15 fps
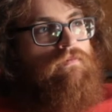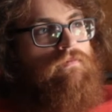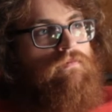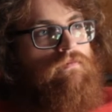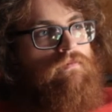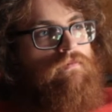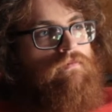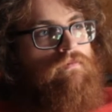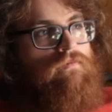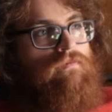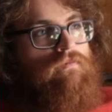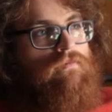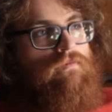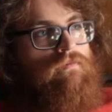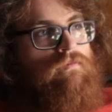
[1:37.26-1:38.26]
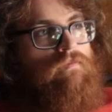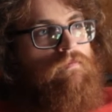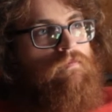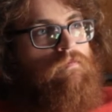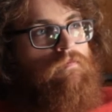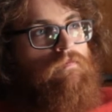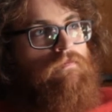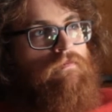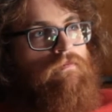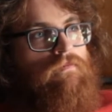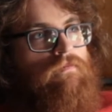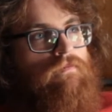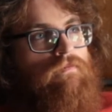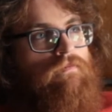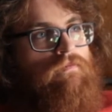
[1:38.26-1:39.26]

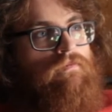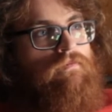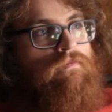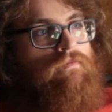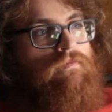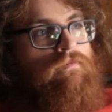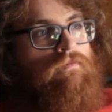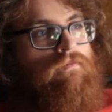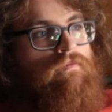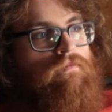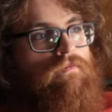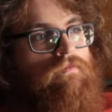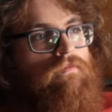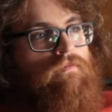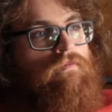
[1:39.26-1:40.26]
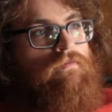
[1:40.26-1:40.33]
(no one is talking)